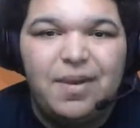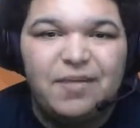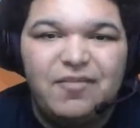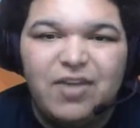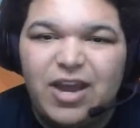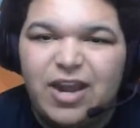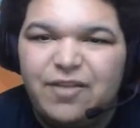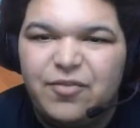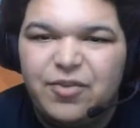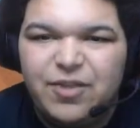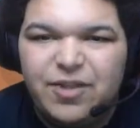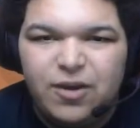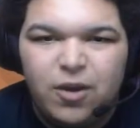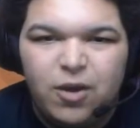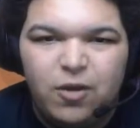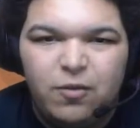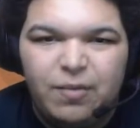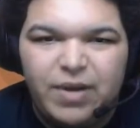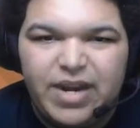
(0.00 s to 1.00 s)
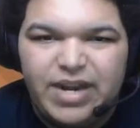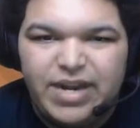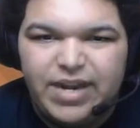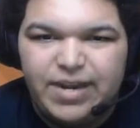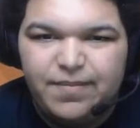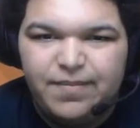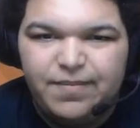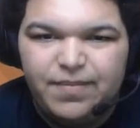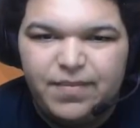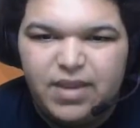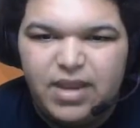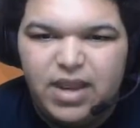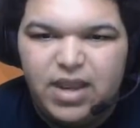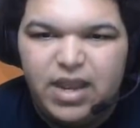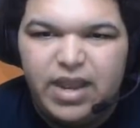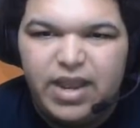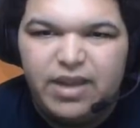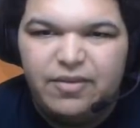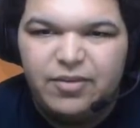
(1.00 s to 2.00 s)
Um, I've got everything all ready.
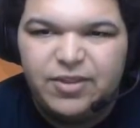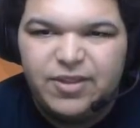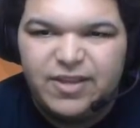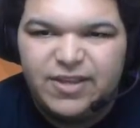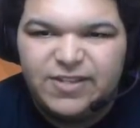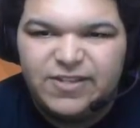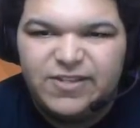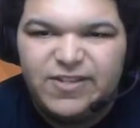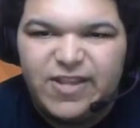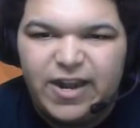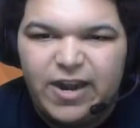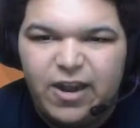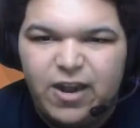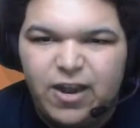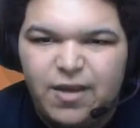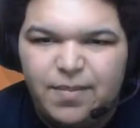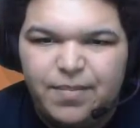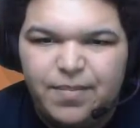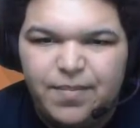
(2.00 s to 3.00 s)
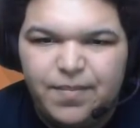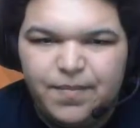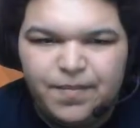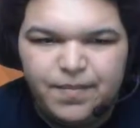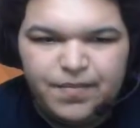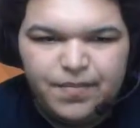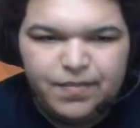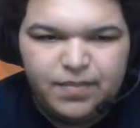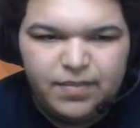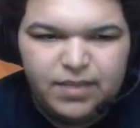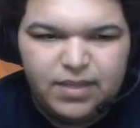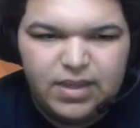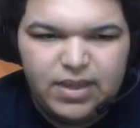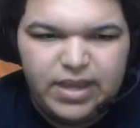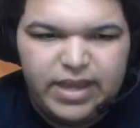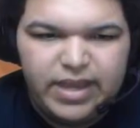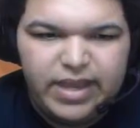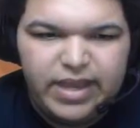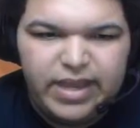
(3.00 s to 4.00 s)
Uh, everything is set up,
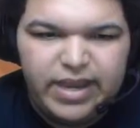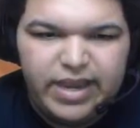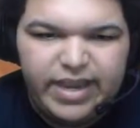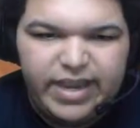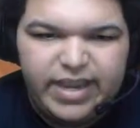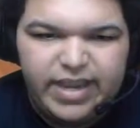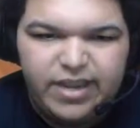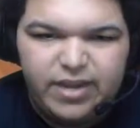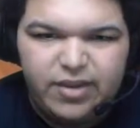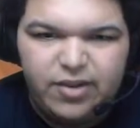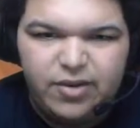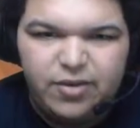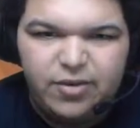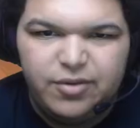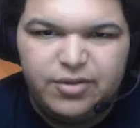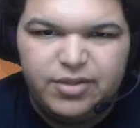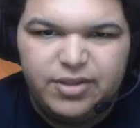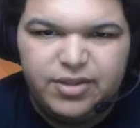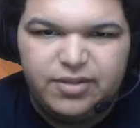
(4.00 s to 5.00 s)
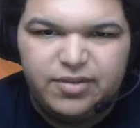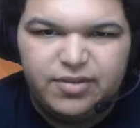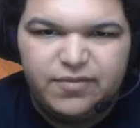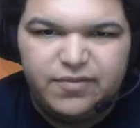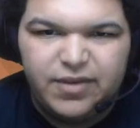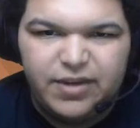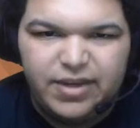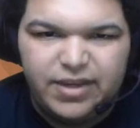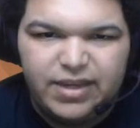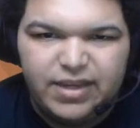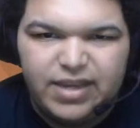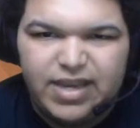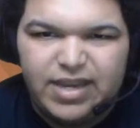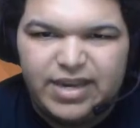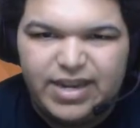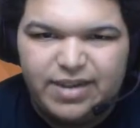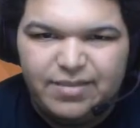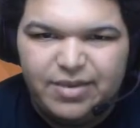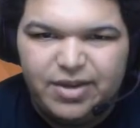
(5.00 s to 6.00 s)
and I can't go to fucking
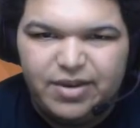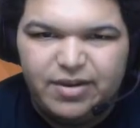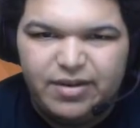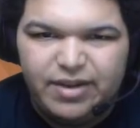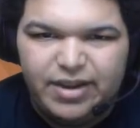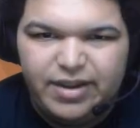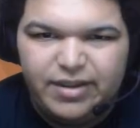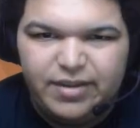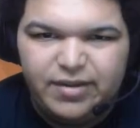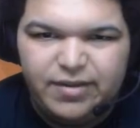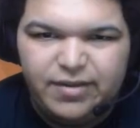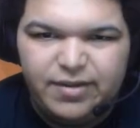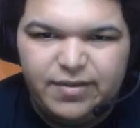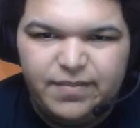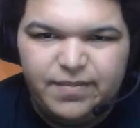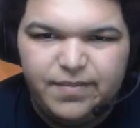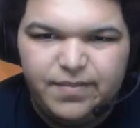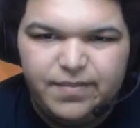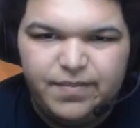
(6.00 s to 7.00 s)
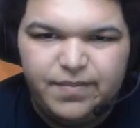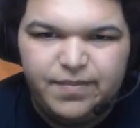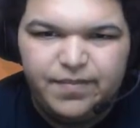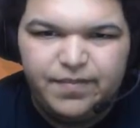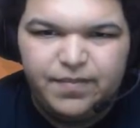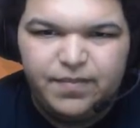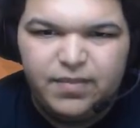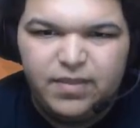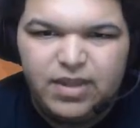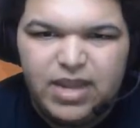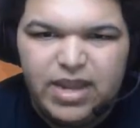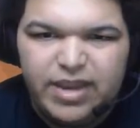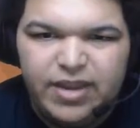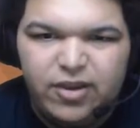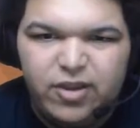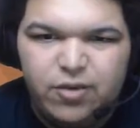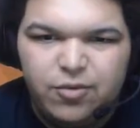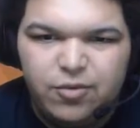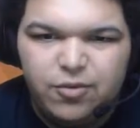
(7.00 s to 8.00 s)
goddamn it. All right, you know what?
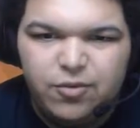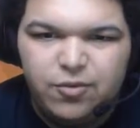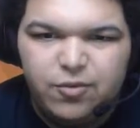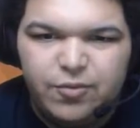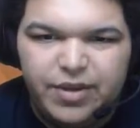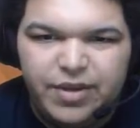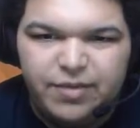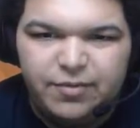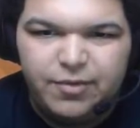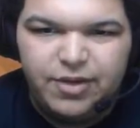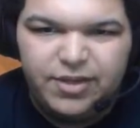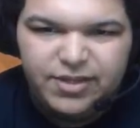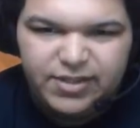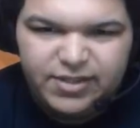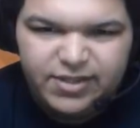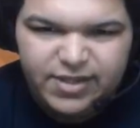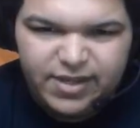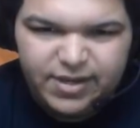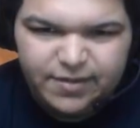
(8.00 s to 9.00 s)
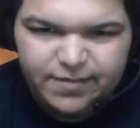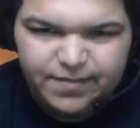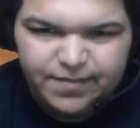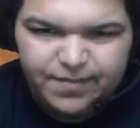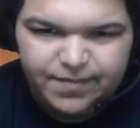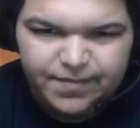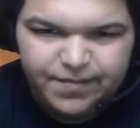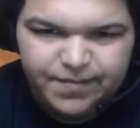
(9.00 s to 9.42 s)
I can go through. Wait, what did he say?